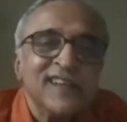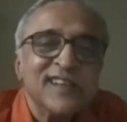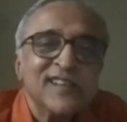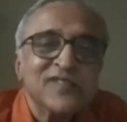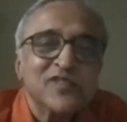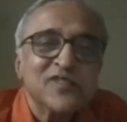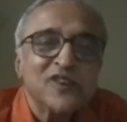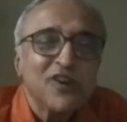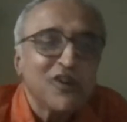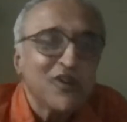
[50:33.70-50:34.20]

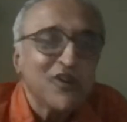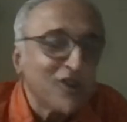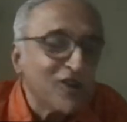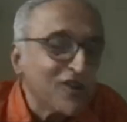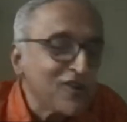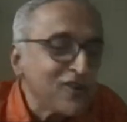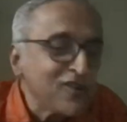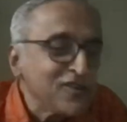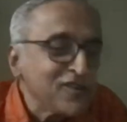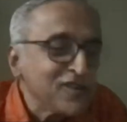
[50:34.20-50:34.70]

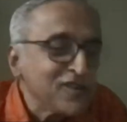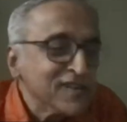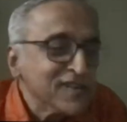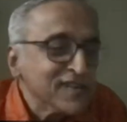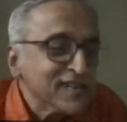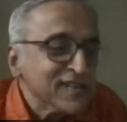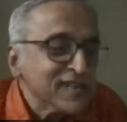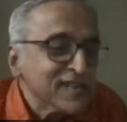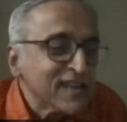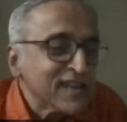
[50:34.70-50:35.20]
So
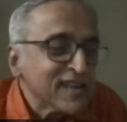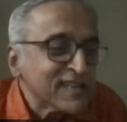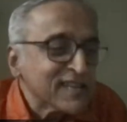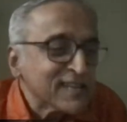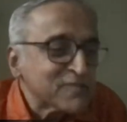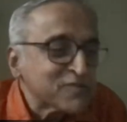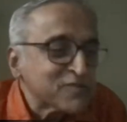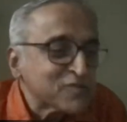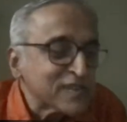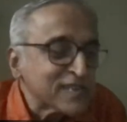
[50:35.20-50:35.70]
uh,
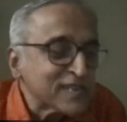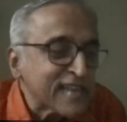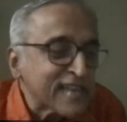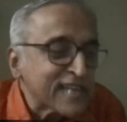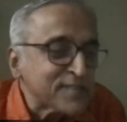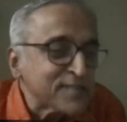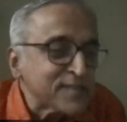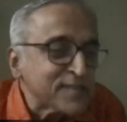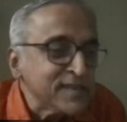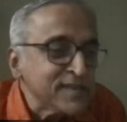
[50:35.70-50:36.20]
some students
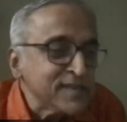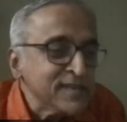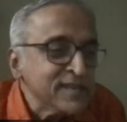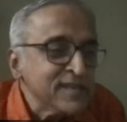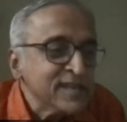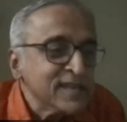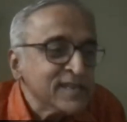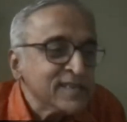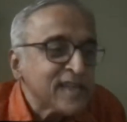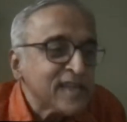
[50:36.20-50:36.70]
ask me,
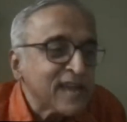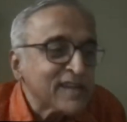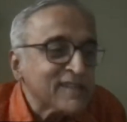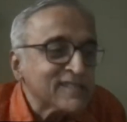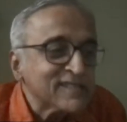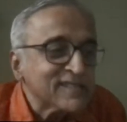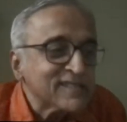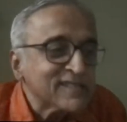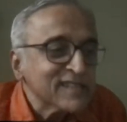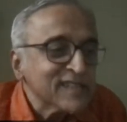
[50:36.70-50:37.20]

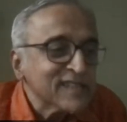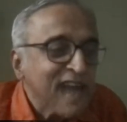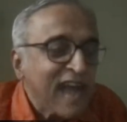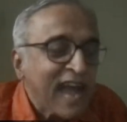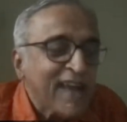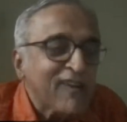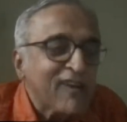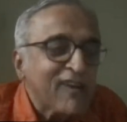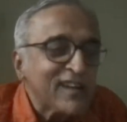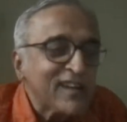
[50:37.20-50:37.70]
sir,
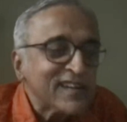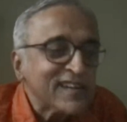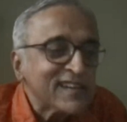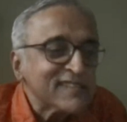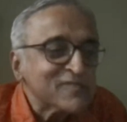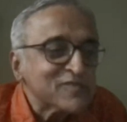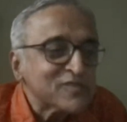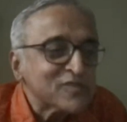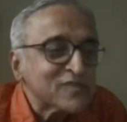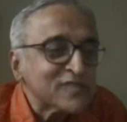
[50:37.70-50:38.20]
I got
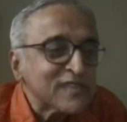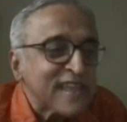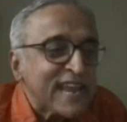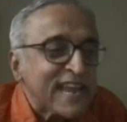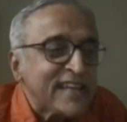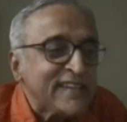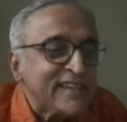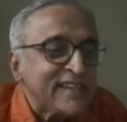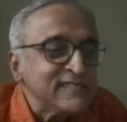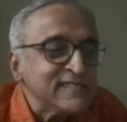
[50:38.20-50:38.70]
so
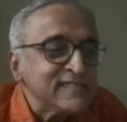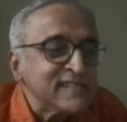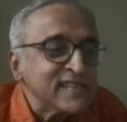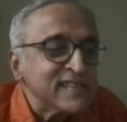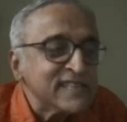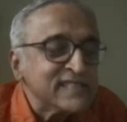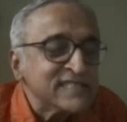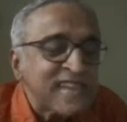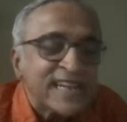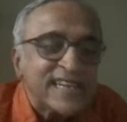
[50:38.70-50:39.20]

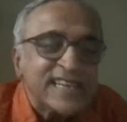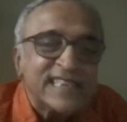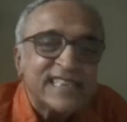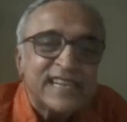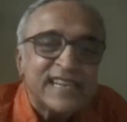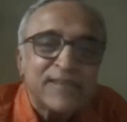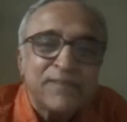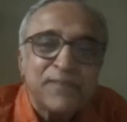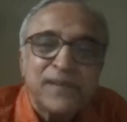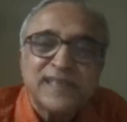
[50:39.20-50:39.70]

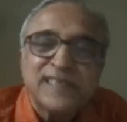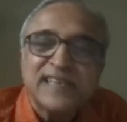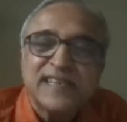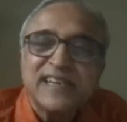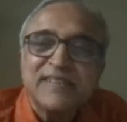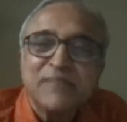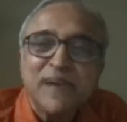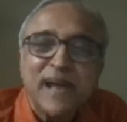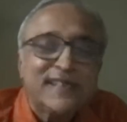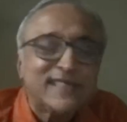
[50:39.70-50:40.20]
ninety-three percent
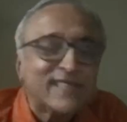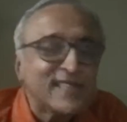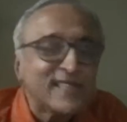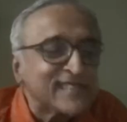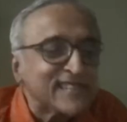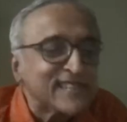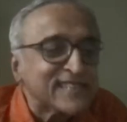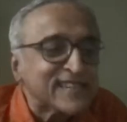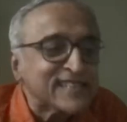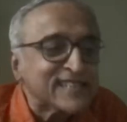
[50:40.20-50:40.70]
in maths in
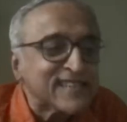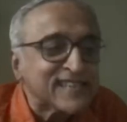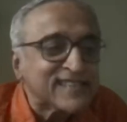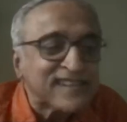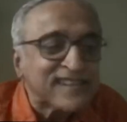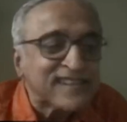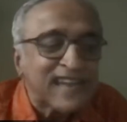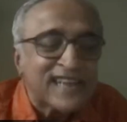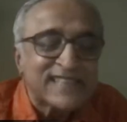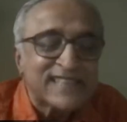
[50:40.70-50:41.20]
such and
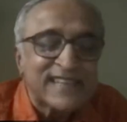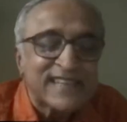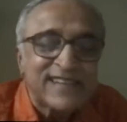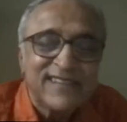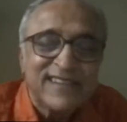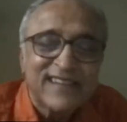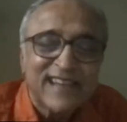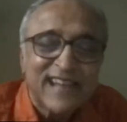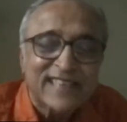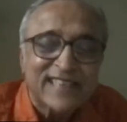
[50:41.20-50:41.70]
such class,
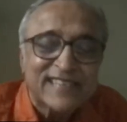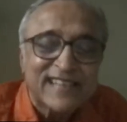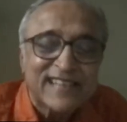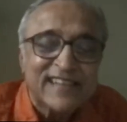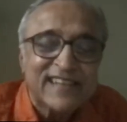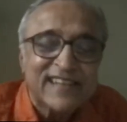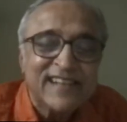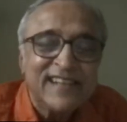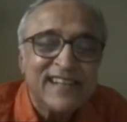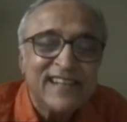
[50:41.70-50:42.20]
eleven, class
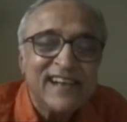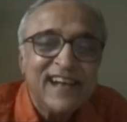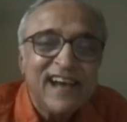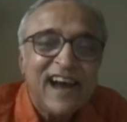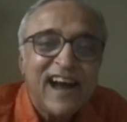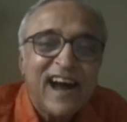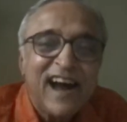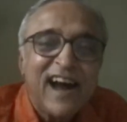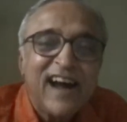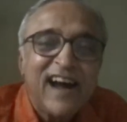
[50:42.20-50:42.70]
ten.
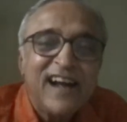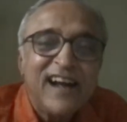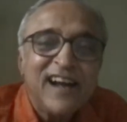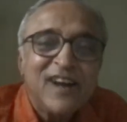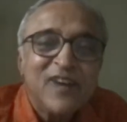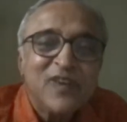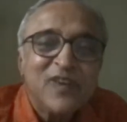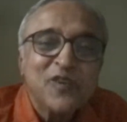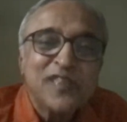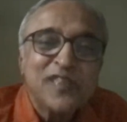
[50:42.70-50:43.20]
Uh,
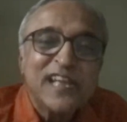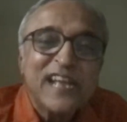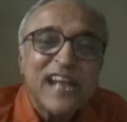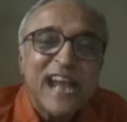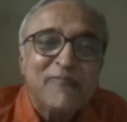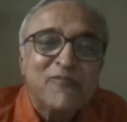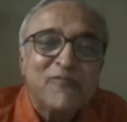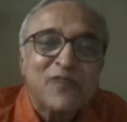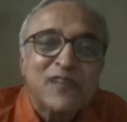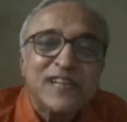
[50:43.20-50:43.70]
do you think
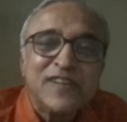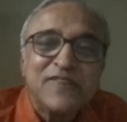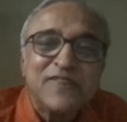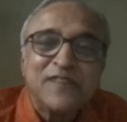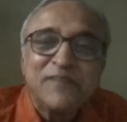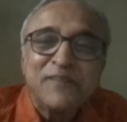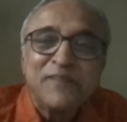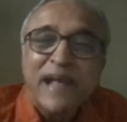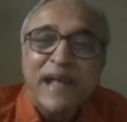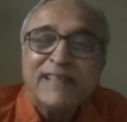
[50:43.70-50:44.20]
I'm good enough
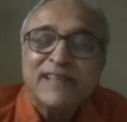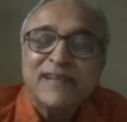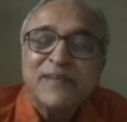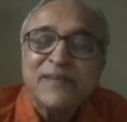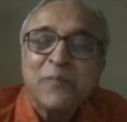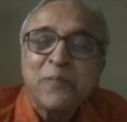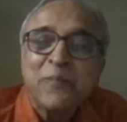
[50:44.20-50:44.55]
in math?